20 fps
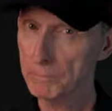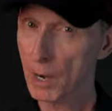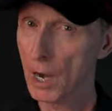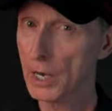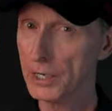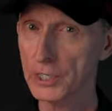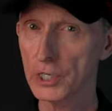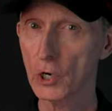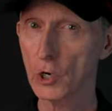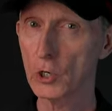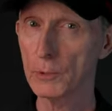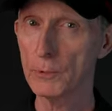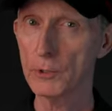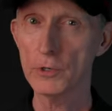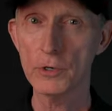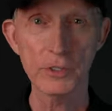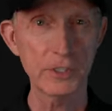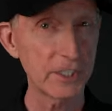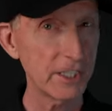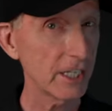Body
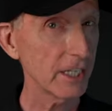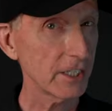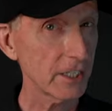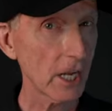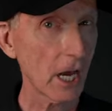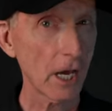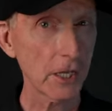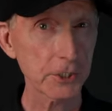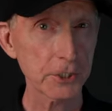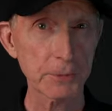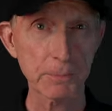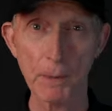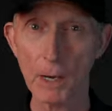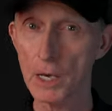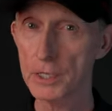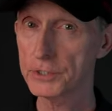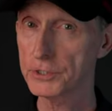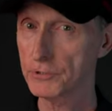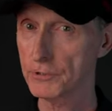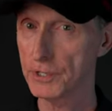Armor did not
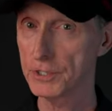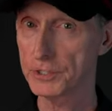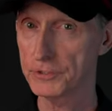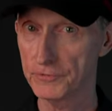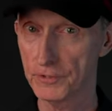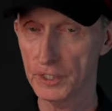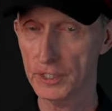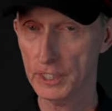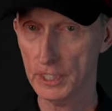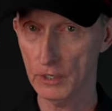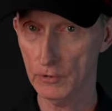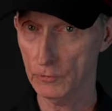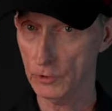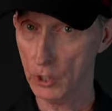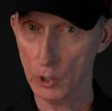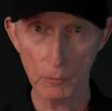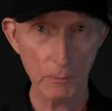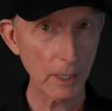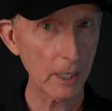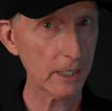sponsor this video.
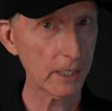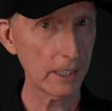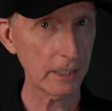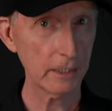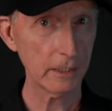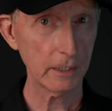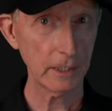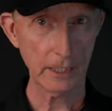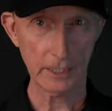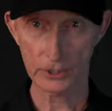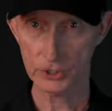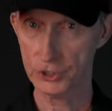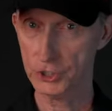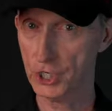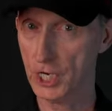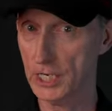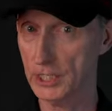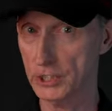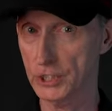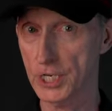No money
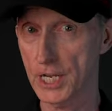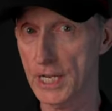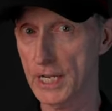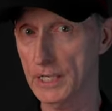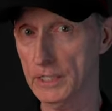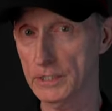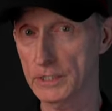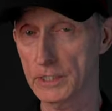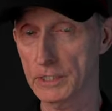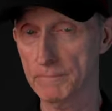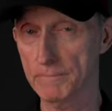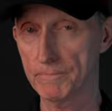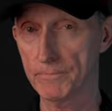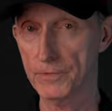exchanged hands.